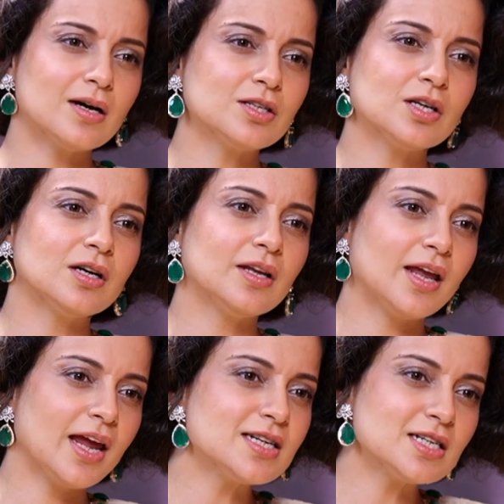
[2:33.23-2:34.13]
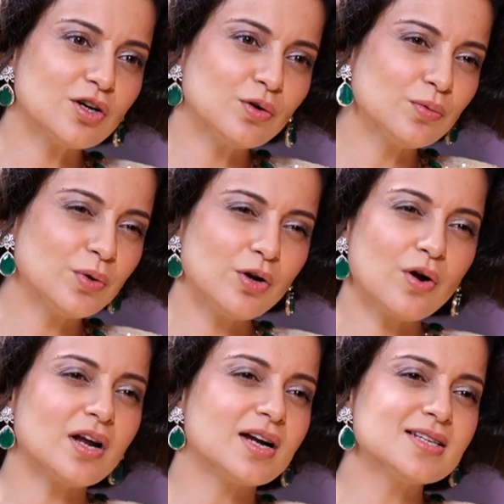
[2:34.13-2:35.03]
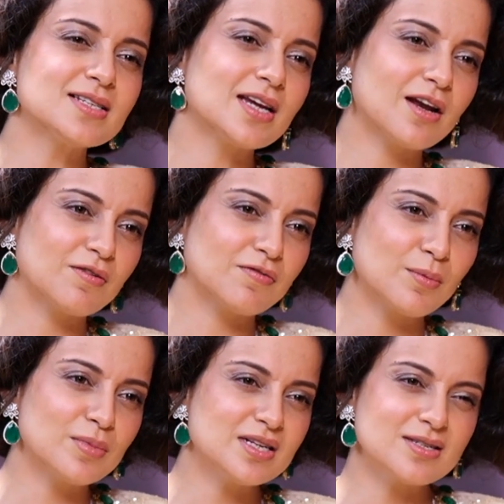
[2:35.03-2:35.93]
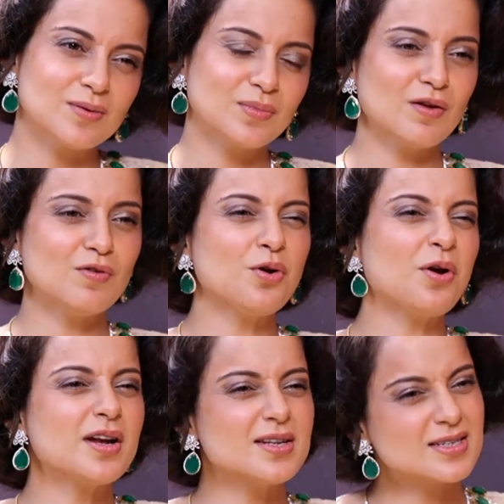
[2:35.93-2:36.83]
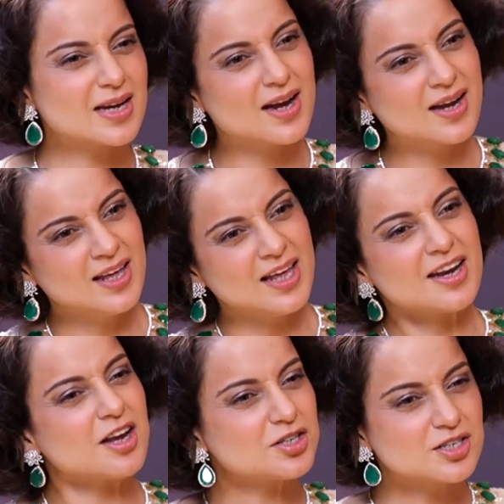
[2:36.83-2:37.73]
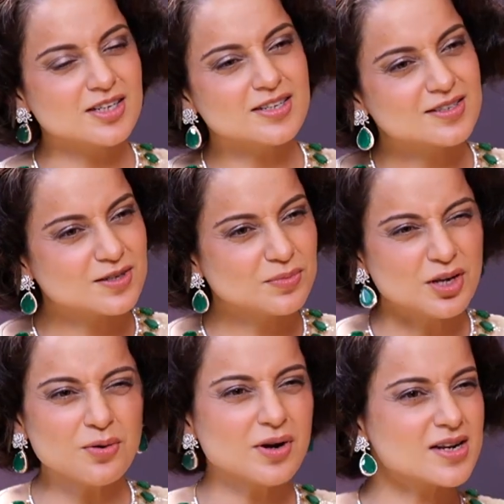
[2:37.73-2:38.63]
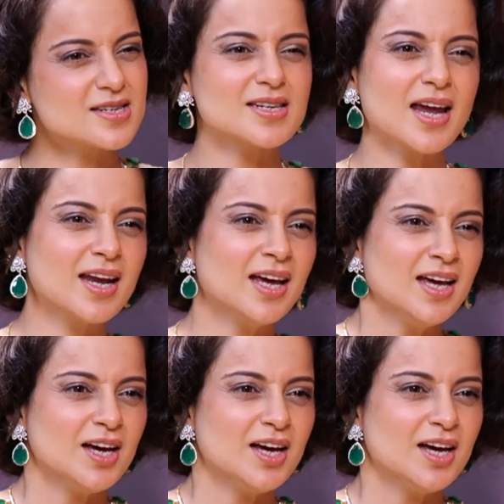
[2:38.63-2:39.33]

an 8-year-old will not understand feminism, they will not understand nationalism, they don't understand,